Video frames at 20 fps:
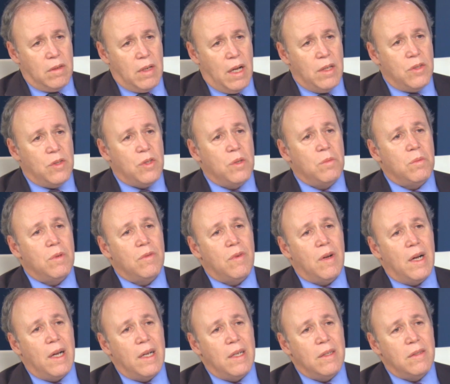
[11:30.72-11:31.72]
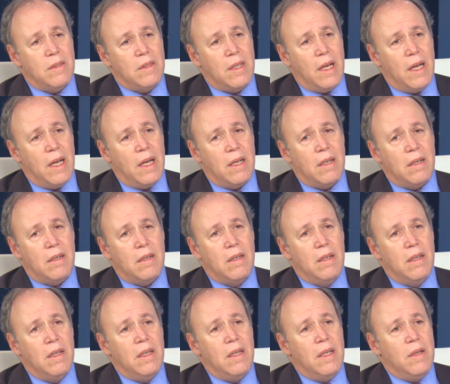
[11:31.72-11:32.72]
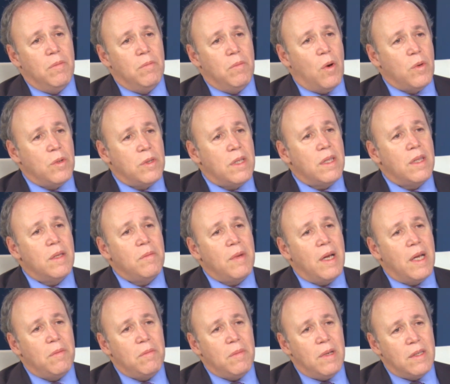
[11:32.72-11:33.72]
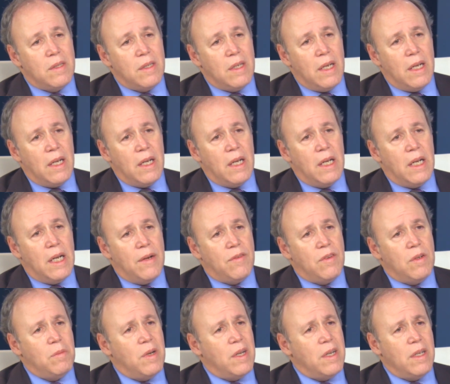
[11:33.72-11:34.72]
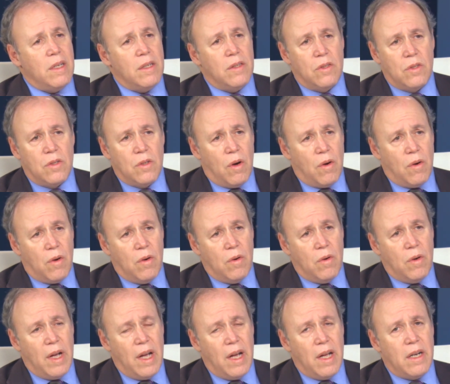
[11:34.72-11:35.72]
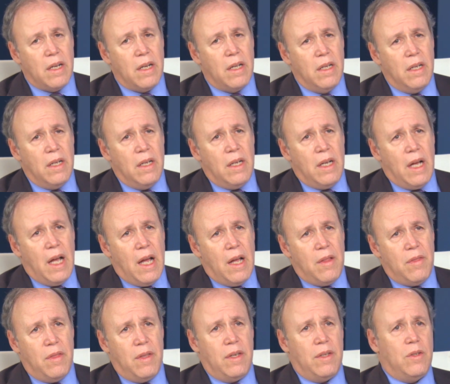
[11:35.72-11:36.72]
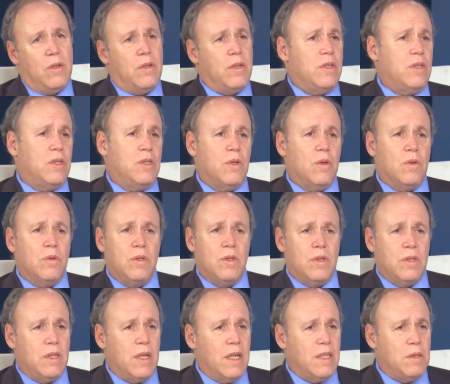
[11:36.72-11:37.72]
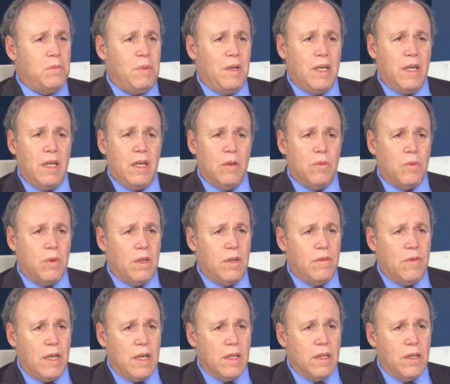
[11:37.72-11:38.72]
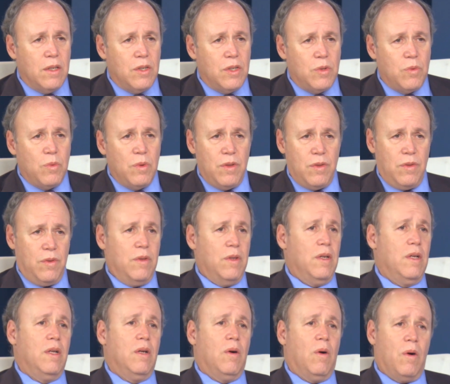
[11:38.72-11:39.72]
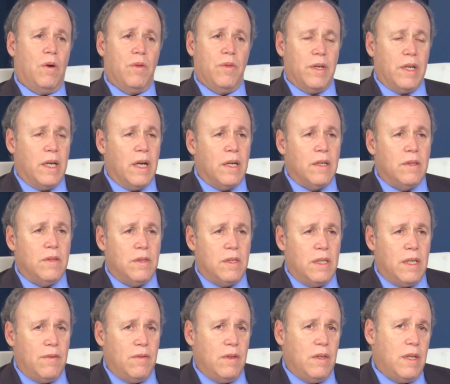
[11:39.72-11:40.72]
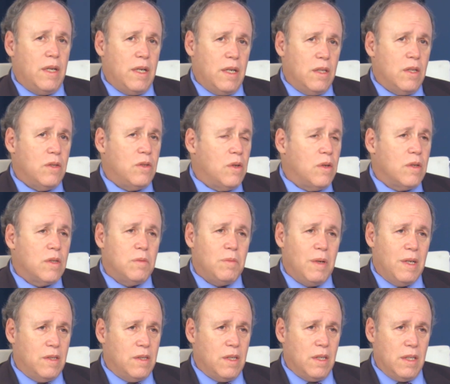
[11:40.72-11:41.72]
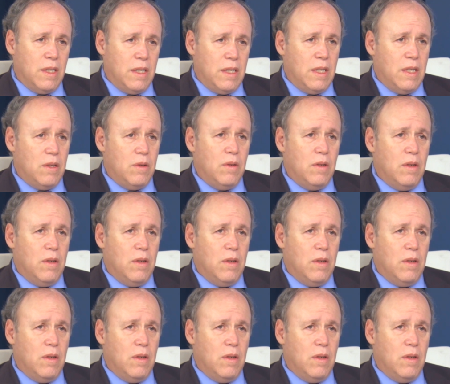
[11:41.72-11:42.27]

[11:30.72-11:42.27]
unsupervised, and most of the men missing, and everybody in sorrow, and the Turkish soldiers not speaking a word of English with all the guns and everything. And the Turks basically did